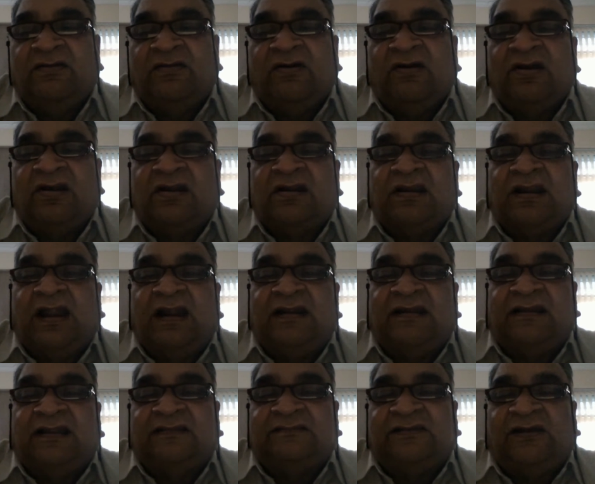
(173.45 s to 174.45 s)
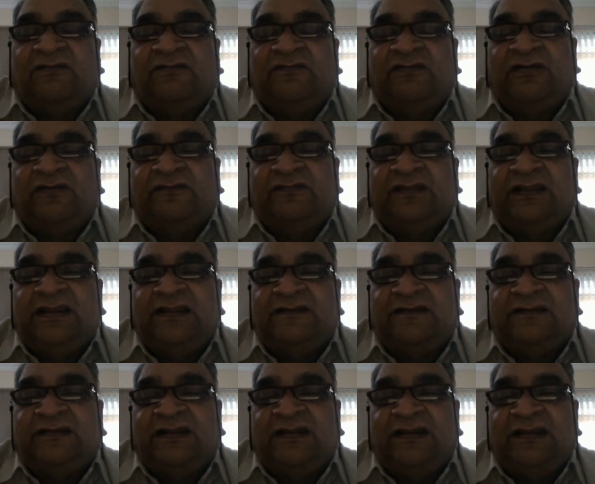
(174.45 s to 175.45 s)
or ultrasound of the
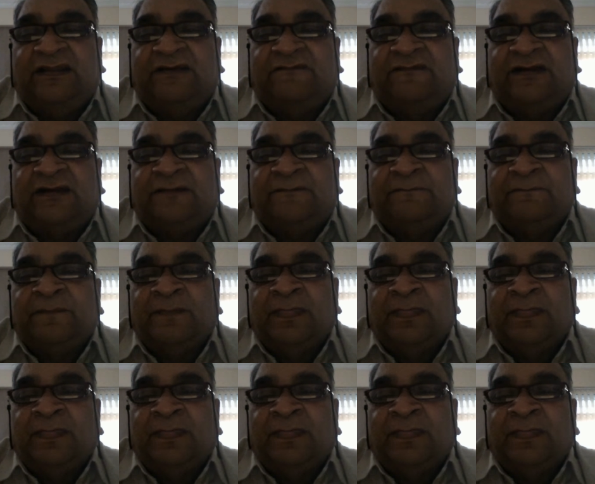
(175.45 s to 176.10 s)
liver